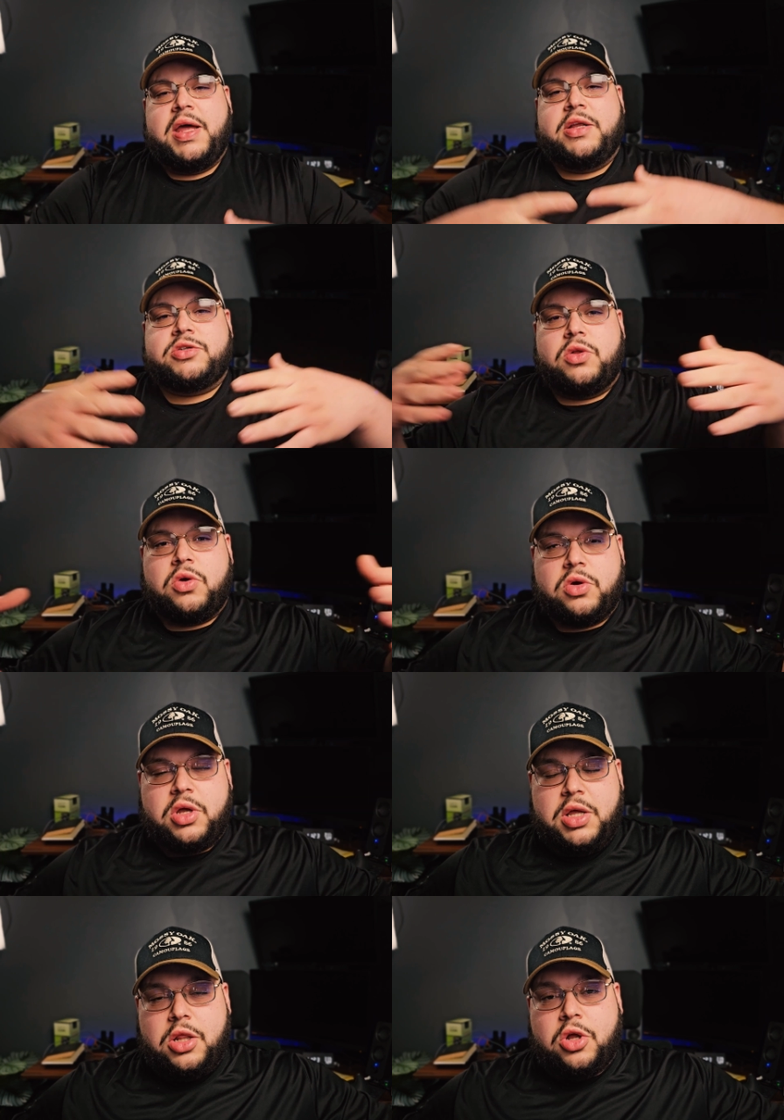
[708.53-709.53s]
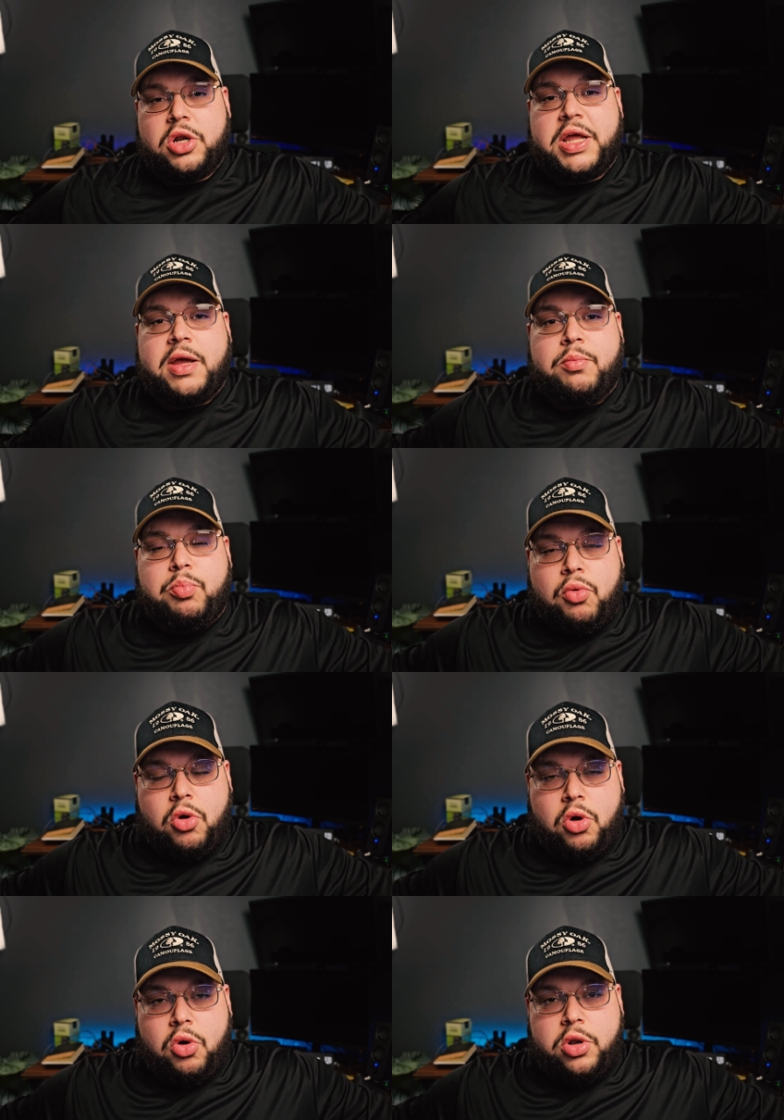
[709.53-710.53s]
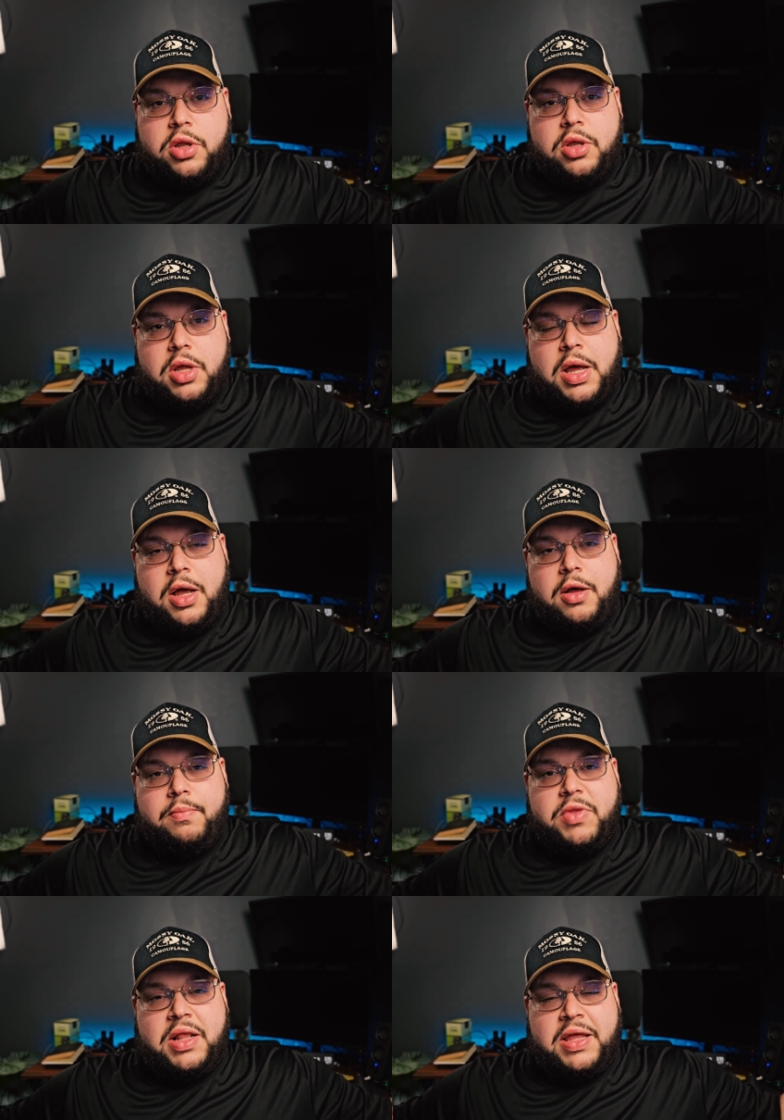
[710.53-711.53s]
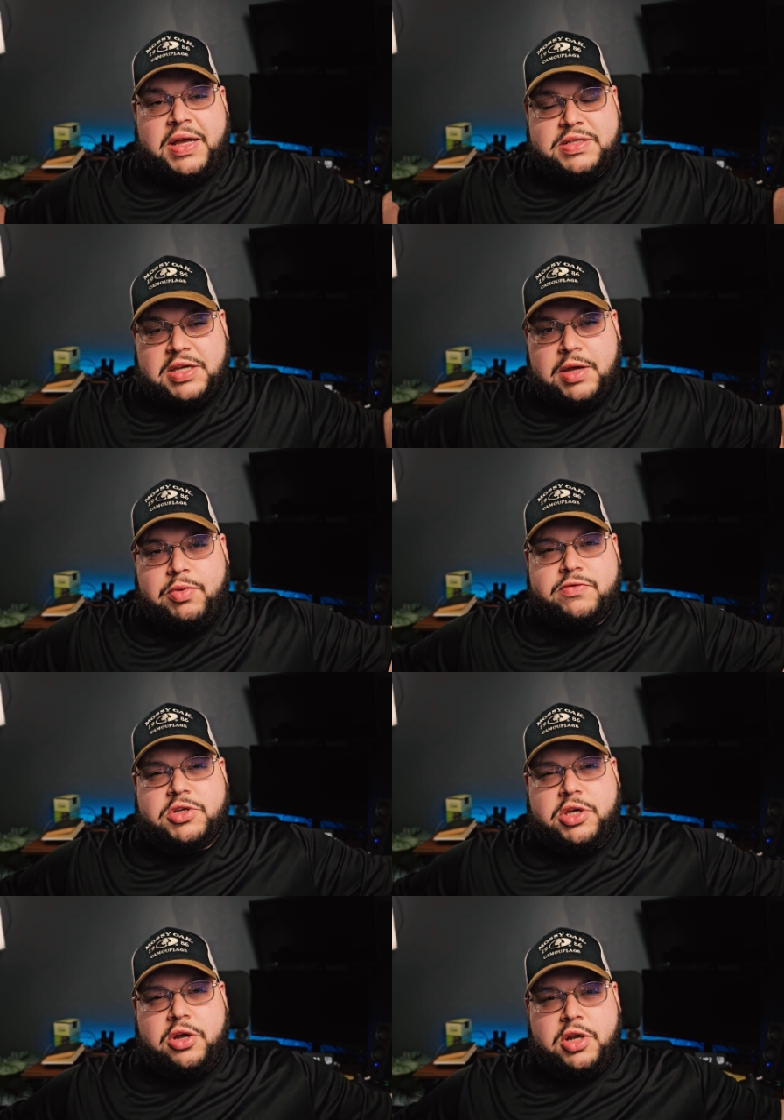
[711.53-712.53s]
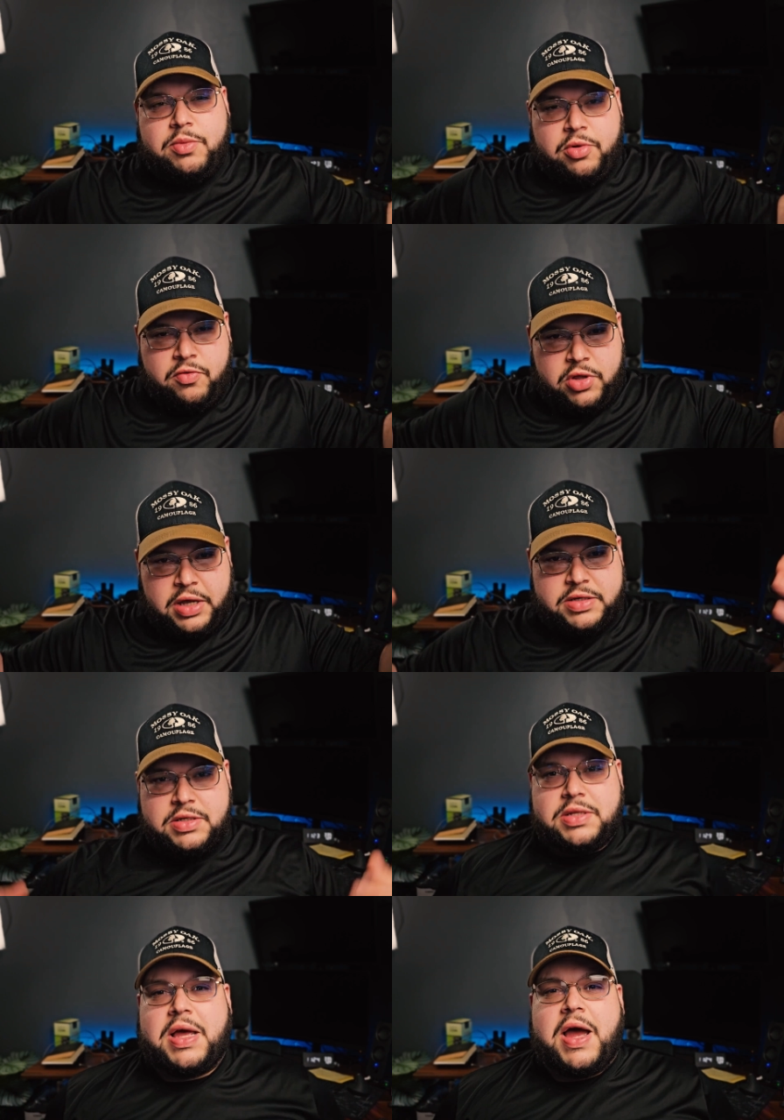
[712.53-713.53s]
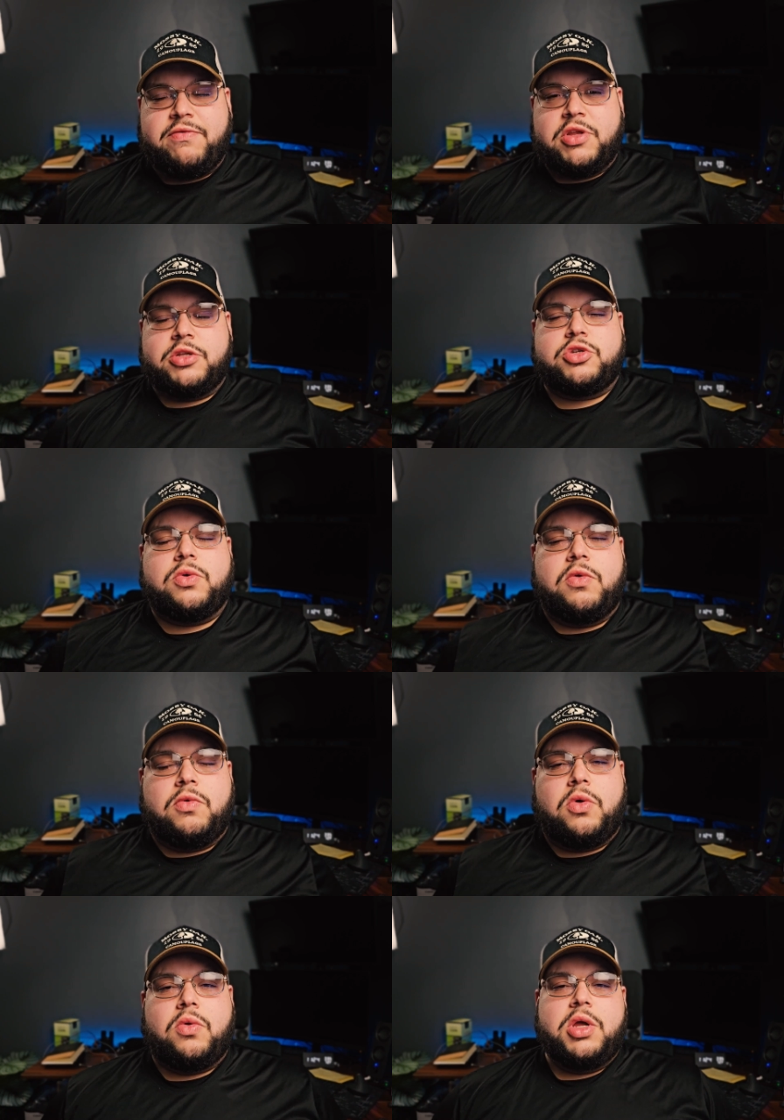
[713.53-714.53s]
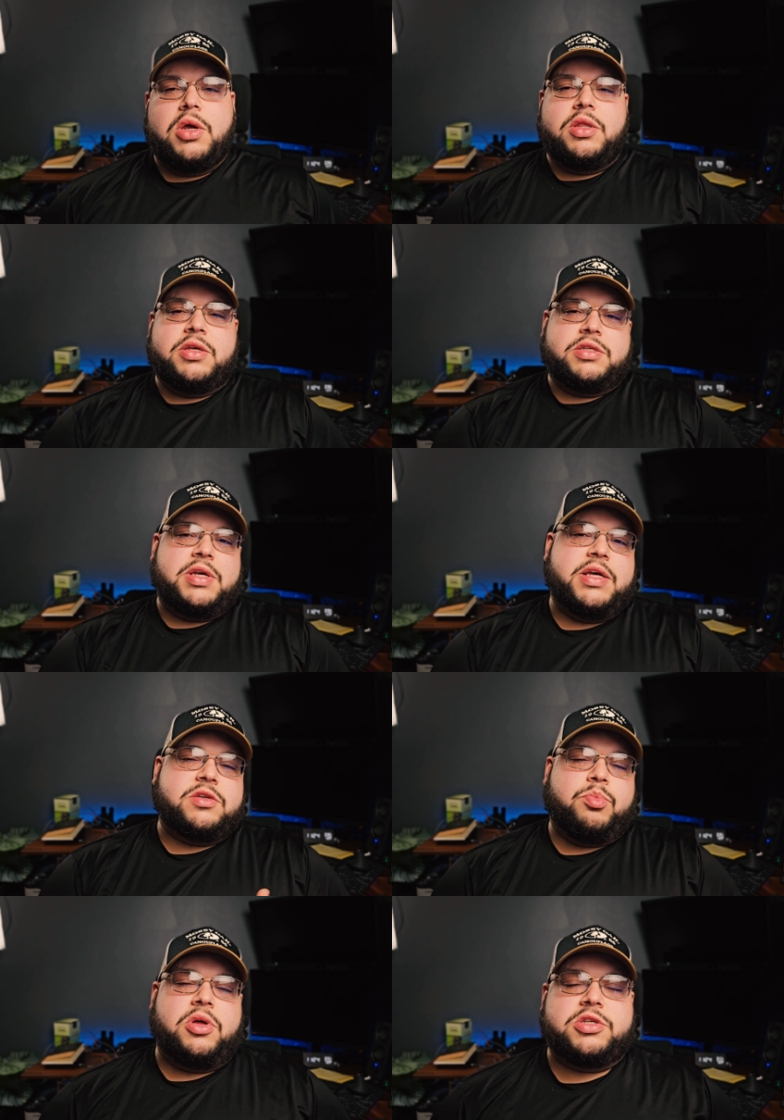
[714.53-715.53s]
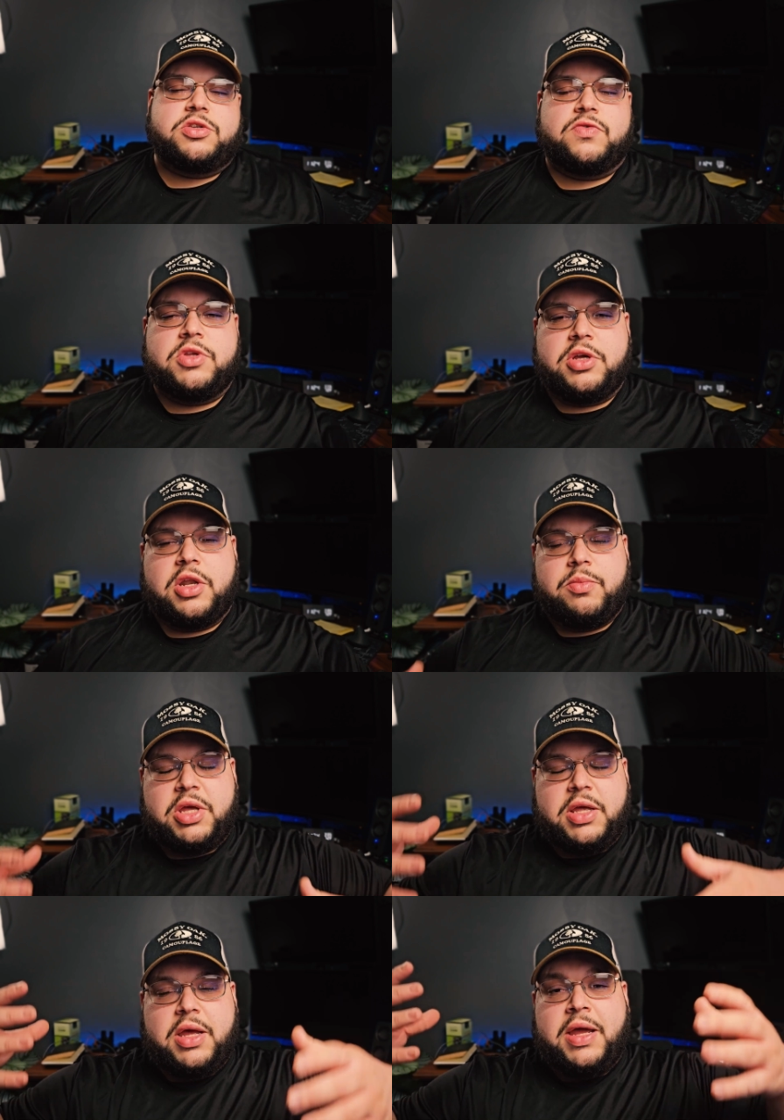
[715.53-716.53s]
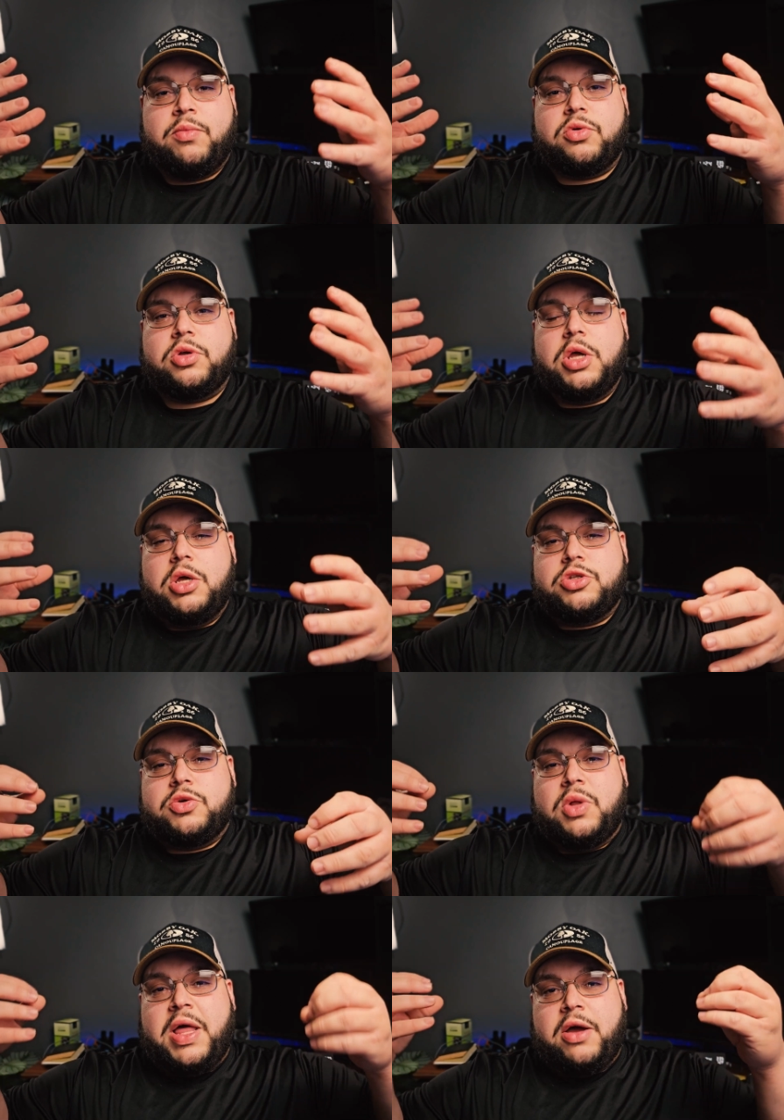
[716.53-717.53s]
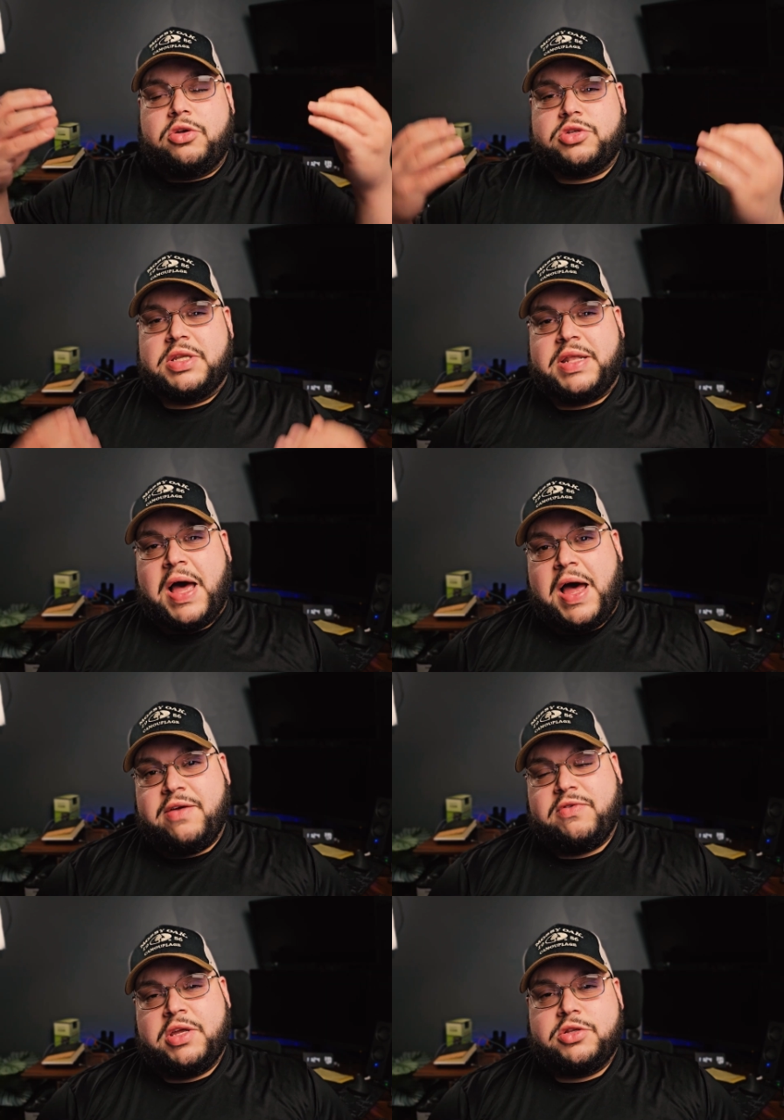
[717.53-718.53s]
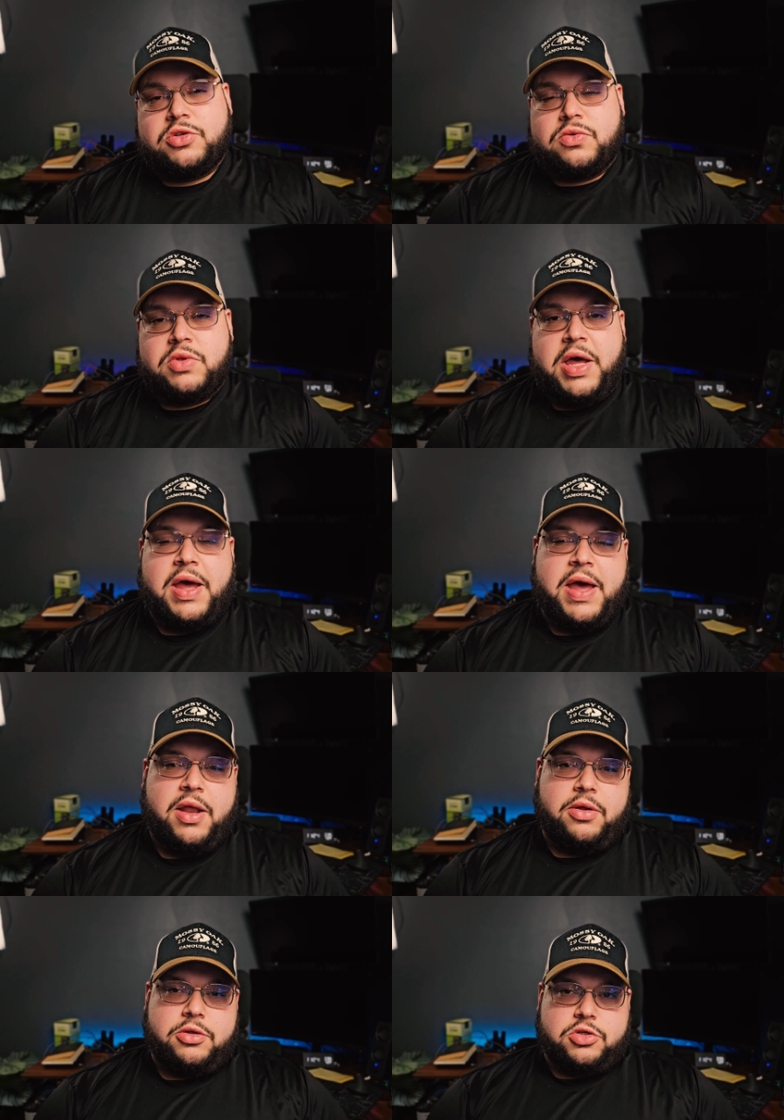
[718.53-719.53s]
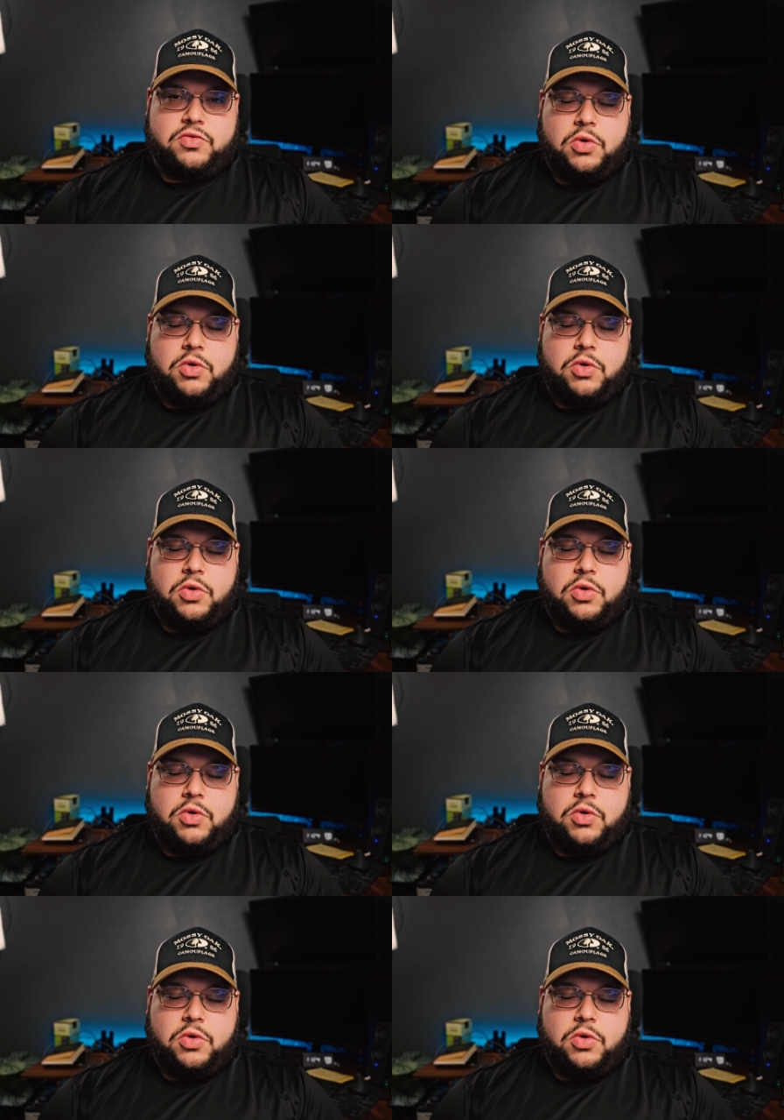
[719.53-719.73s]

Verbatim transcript: and has long, learned a broad um, landscape of security, but really hasn't dived into a role. The CySA Plus is really going to be able to allow you to dive into that analyst